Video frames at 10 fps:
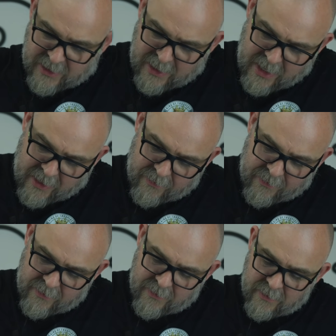in that
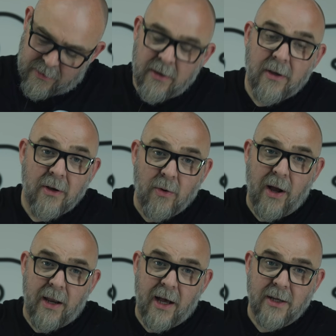
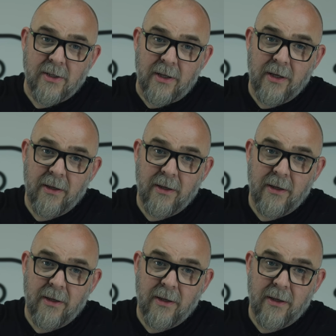quite nicely,